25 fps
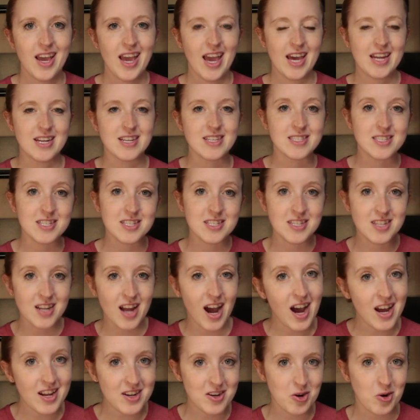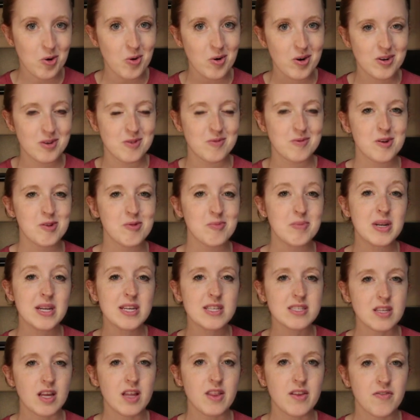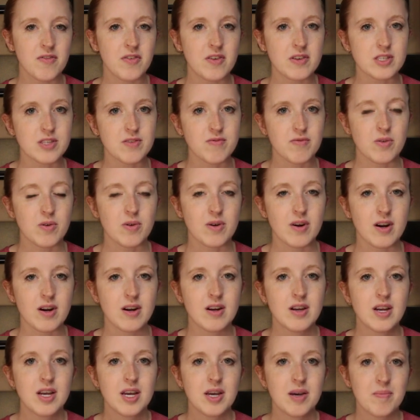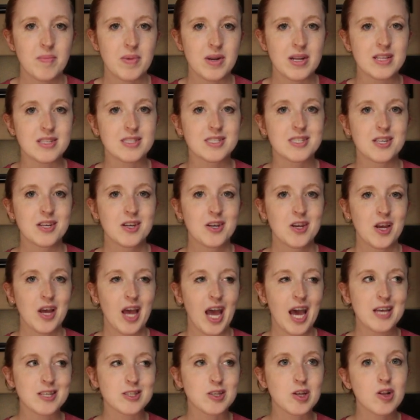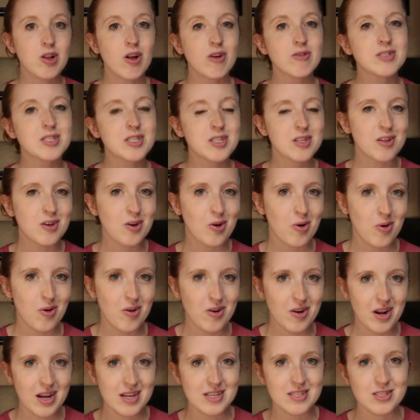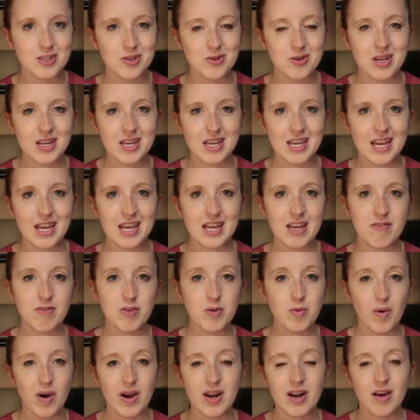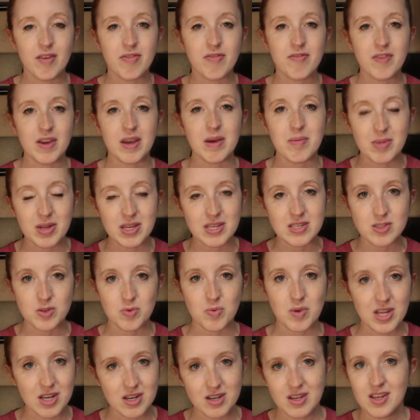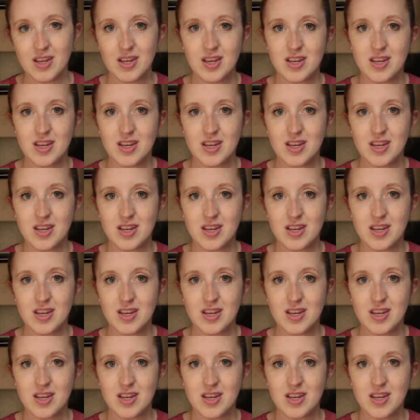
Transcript: And it's not a corner room, it is on the first floor, but it's as close to the corner as you can get if you want a family suite.